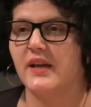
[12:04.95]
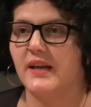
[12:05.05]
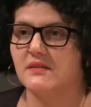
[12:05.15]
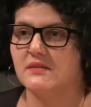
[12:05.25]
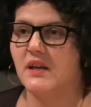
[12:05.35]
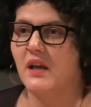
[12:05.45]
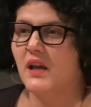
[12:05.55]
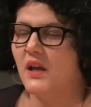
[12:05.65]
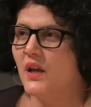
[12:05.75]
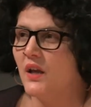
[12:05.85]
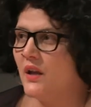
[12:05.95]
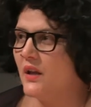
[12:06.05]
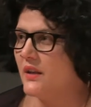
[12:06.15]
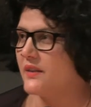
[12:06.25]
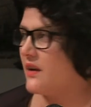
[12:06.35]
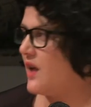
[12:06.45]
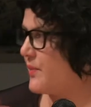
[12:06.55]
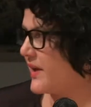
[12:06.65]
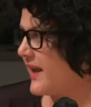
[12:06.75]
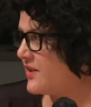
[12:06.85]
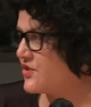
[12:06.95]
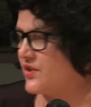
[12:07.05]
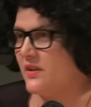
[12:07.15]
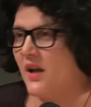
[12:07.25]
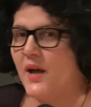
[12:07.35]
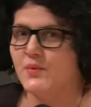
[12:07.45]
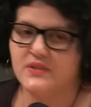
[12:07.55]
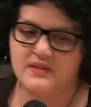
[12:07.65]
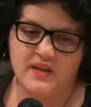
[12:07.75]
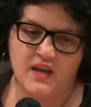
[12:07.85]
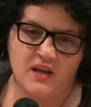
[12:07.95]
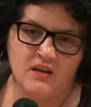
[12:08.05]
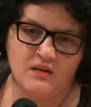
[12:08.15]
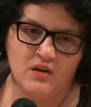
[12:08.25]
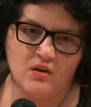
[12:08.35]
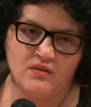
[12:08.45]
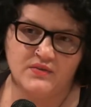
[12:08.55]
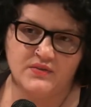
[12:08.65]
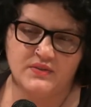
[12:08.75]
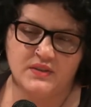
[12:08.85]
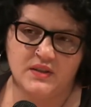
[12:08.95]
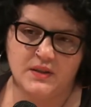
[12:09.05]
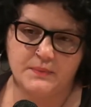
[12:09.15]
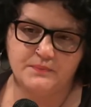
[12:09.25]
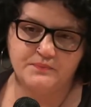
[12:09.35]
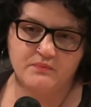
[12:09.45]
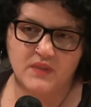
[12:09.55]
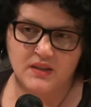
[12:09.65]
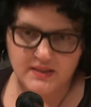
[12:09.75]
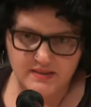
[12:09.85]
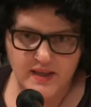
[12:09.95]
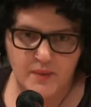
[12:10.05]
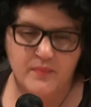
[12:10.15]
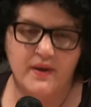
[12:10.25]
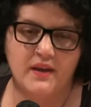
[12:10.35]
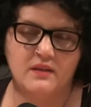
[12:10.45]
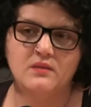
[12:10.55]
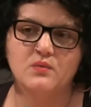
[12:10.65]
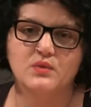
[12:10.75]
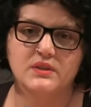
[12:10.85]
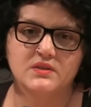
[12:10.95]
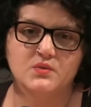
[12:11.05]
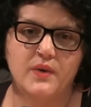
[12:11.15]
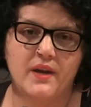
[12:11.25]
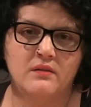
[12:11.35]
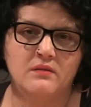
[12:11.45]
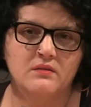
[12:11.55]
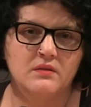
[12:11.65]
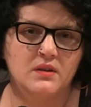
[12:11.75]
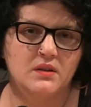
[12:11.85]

And the culmination, I would say, of this campaign was when